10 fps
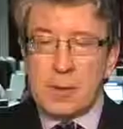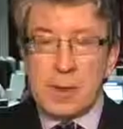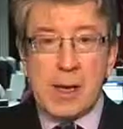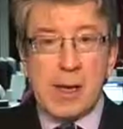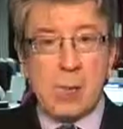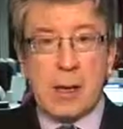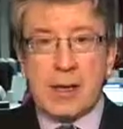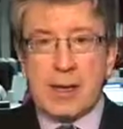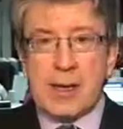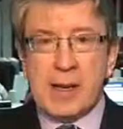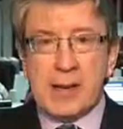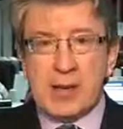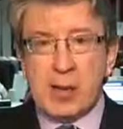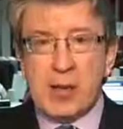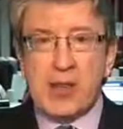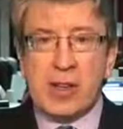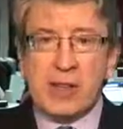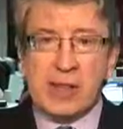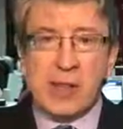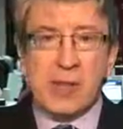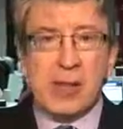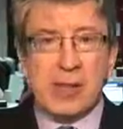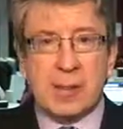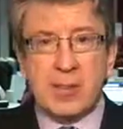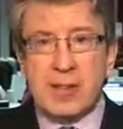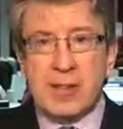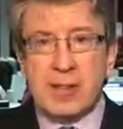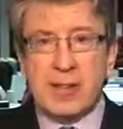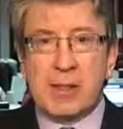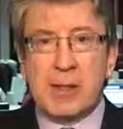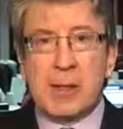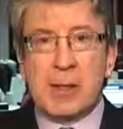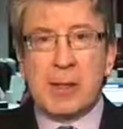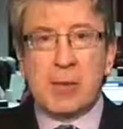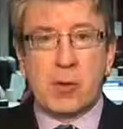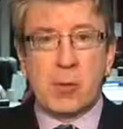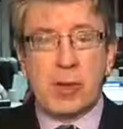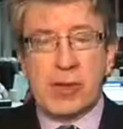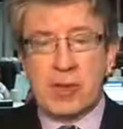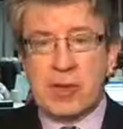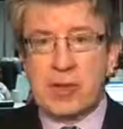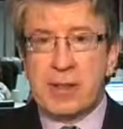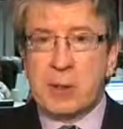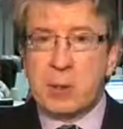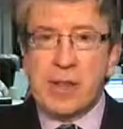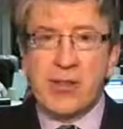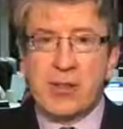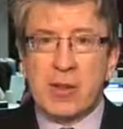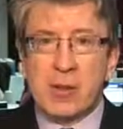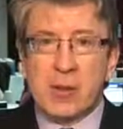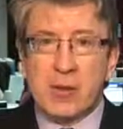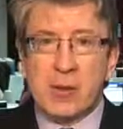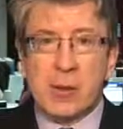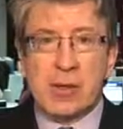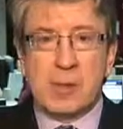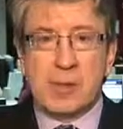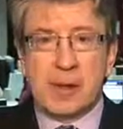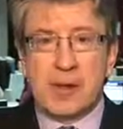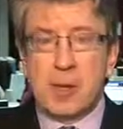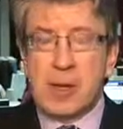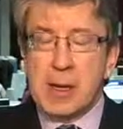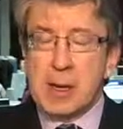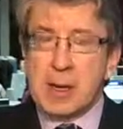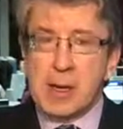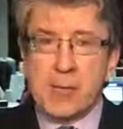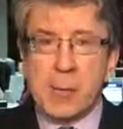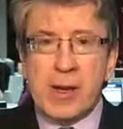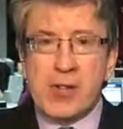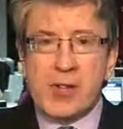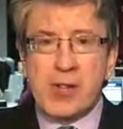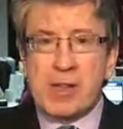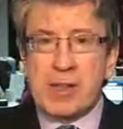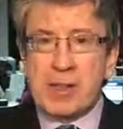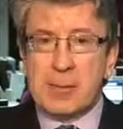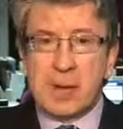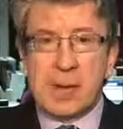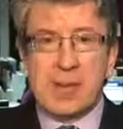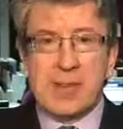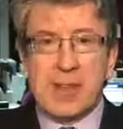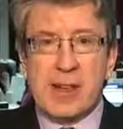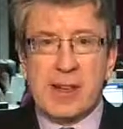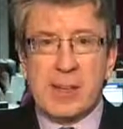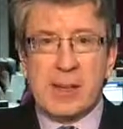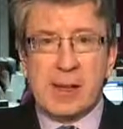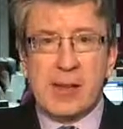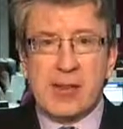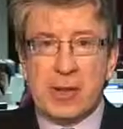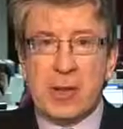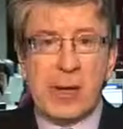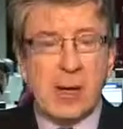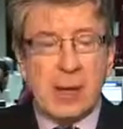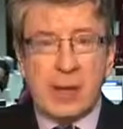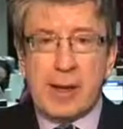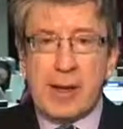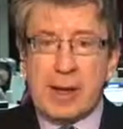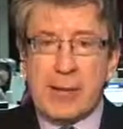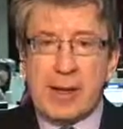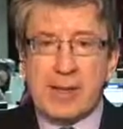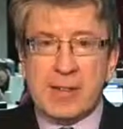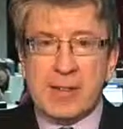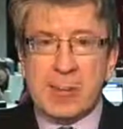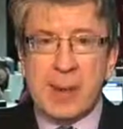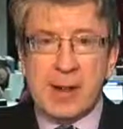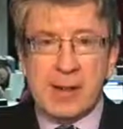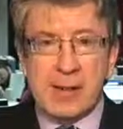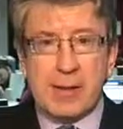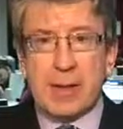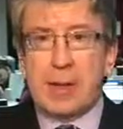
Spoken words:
Okay, well, clearly it's not just rising prices that affect household budgets, it's wages also affect them. And if wages are rising by less than in inflation, then they have less to spend.